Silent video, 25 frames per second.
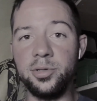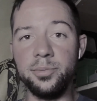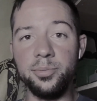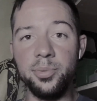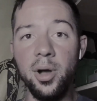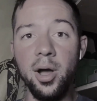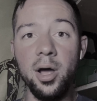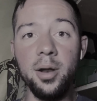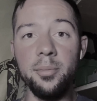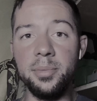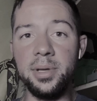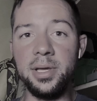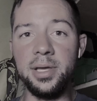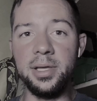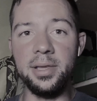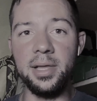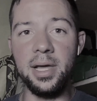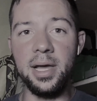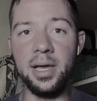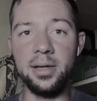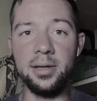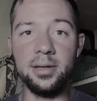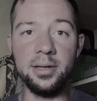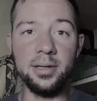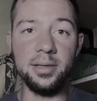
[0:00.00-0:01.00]
upon me in
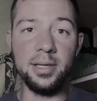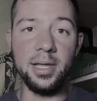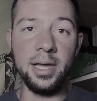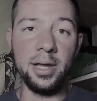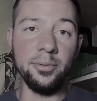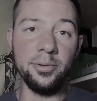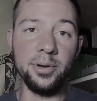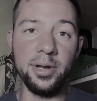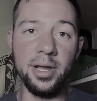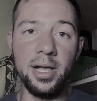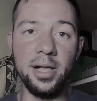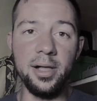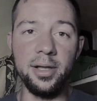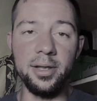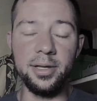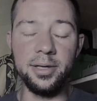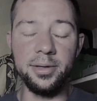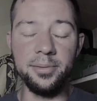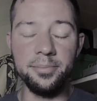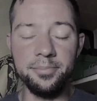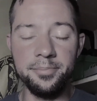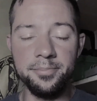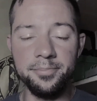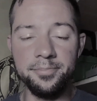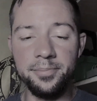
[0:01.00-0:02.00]
that
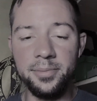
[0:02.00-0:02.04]
reality.